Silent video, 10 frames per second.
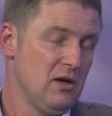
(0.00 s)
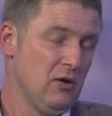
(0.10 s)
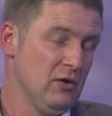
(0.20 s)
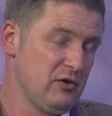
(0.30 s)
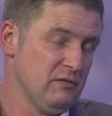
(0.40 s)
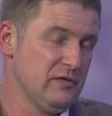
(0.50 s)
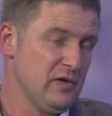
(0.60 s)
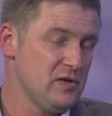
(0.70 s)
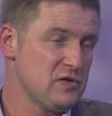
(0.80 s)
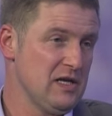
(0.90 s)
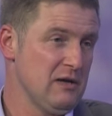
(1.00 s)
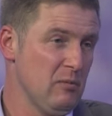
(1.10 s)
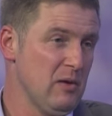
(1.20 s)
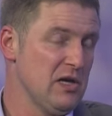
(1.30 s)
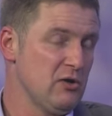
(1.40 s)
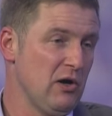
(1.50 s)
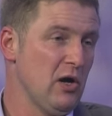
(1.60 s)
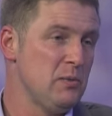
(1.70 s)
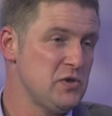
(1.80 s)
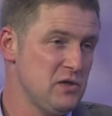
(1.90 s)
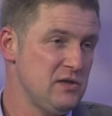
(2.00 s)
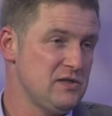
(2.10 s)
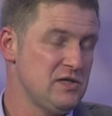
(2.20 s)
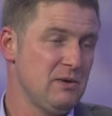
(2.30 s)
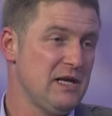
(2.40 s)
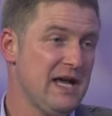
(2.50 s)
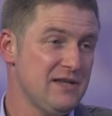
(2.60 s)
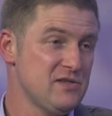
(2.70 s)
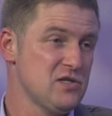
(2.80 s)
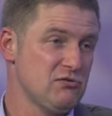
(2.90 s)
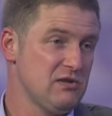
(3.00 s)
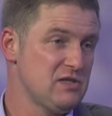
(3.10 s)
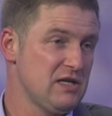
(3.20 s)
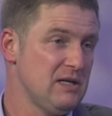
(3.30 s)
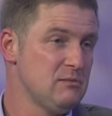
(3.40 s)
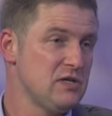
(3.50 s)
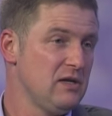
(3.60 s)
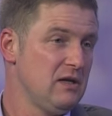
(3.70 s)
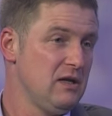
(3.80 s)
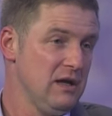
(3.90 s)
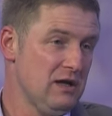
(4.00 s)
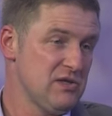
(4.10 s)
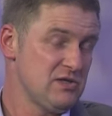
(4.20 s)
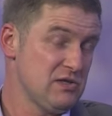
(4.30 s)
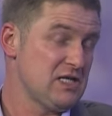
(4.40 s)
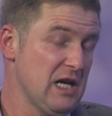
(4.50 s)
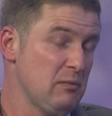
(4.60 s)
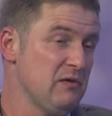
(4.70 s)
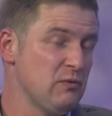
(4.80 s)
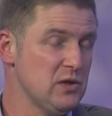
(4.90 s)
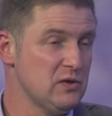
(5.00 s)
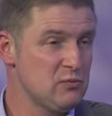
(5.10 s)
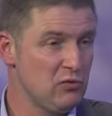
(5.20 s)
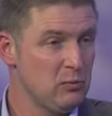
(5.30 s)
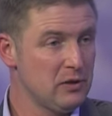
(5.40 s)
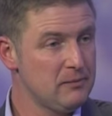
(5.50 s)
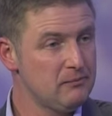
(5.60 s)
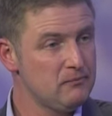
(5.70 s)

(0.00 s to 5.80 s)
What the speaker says: On the converse, it may be a great opportunity to enhance the streetscape if we do this properly.